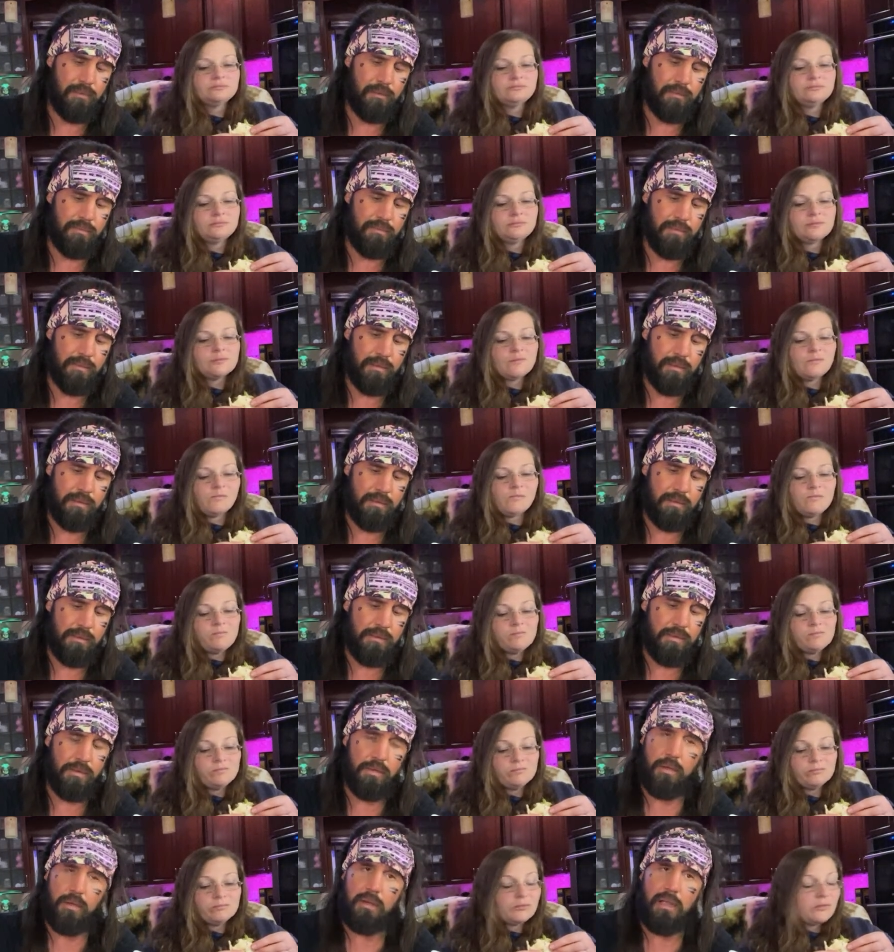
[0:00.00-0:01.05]
Speaker 1: bulb. So
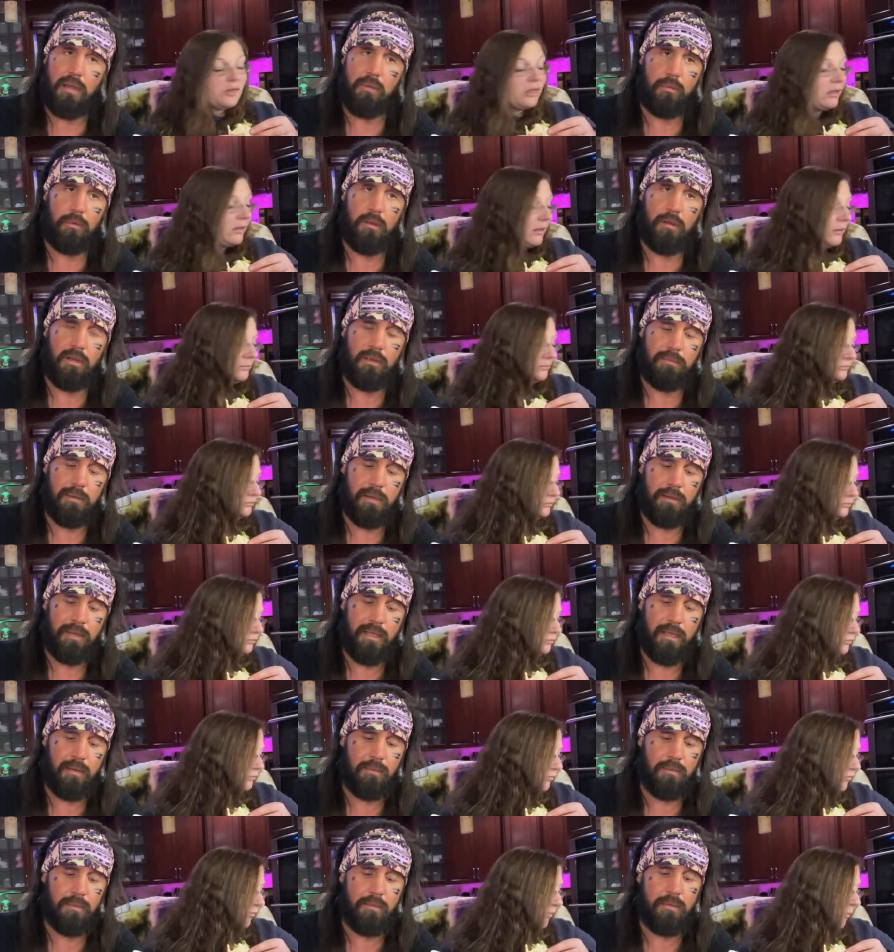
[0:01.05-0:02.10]
you're not wrong about that
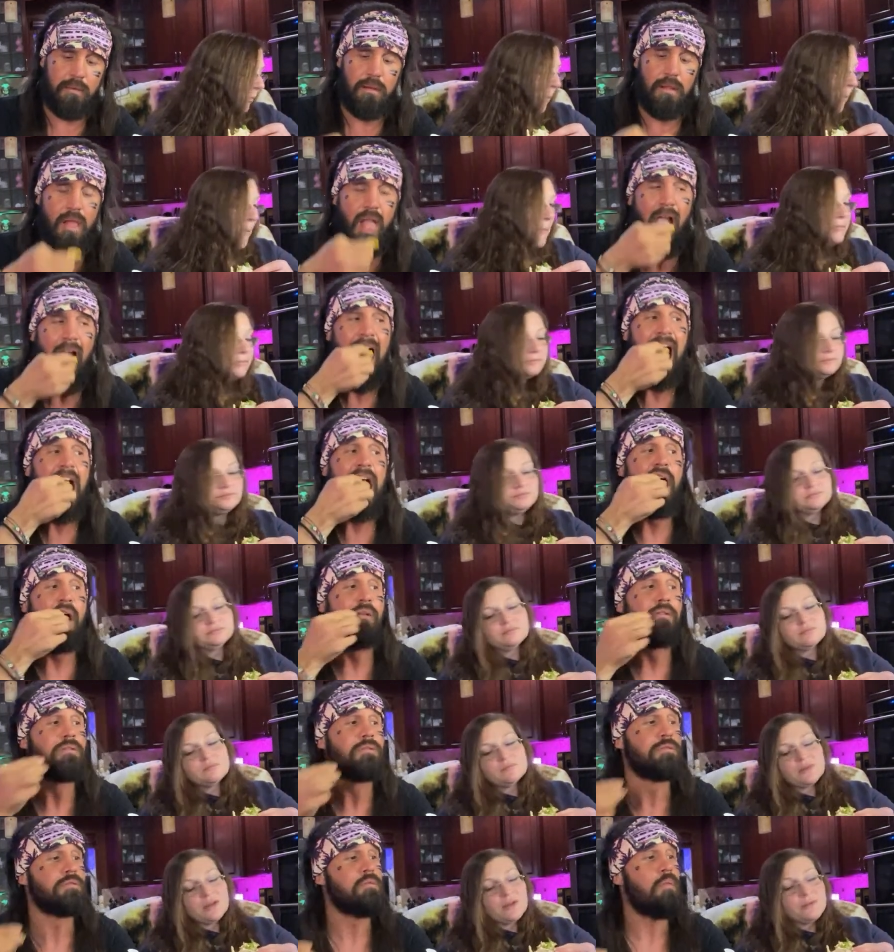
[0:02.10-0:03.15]
one.
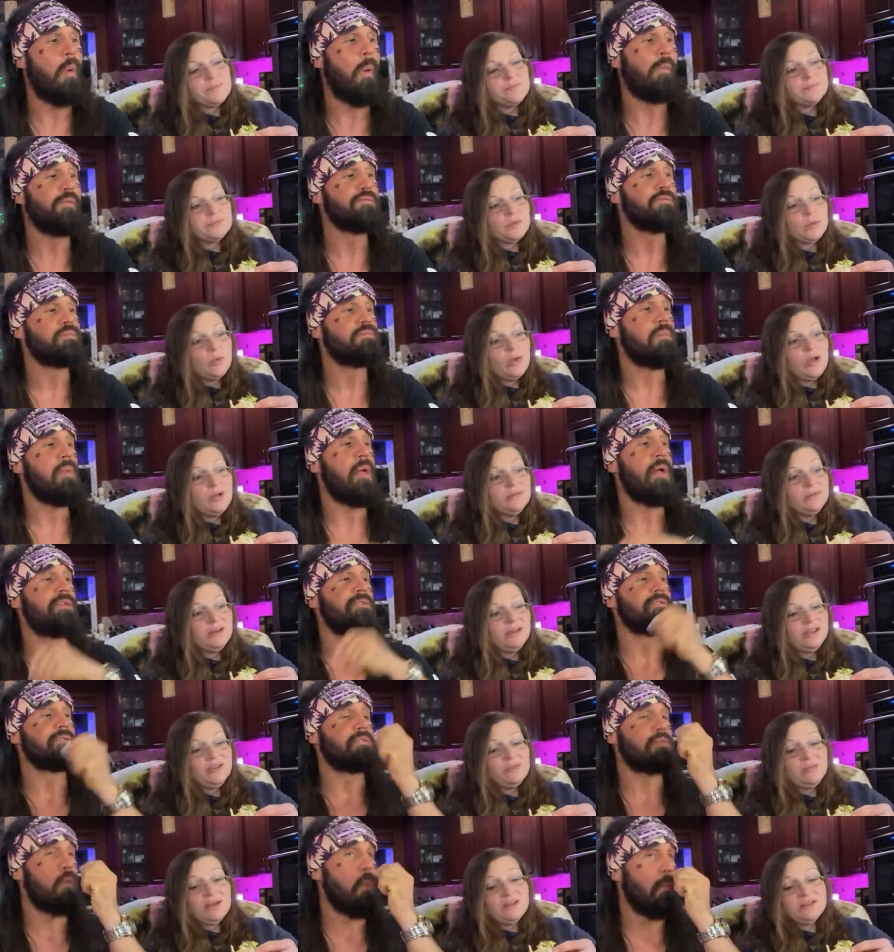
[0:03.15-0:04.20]
Speaker 2: Well, I'm gonna give
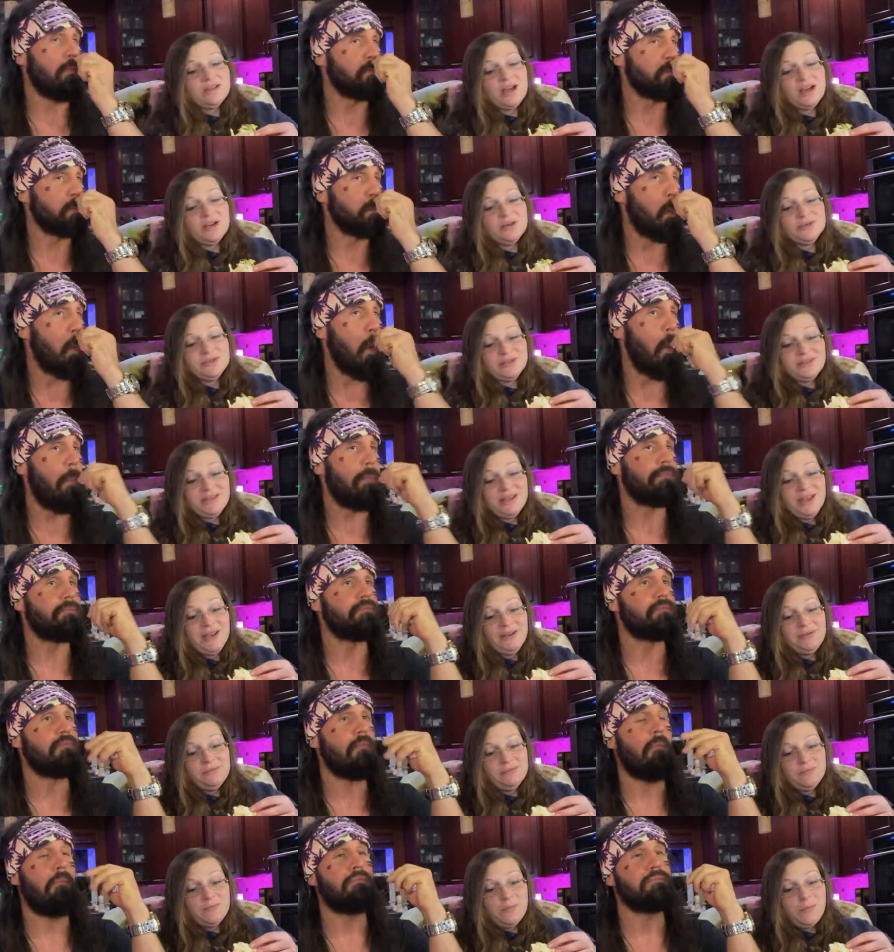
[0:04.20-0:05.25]
my tacos a ten.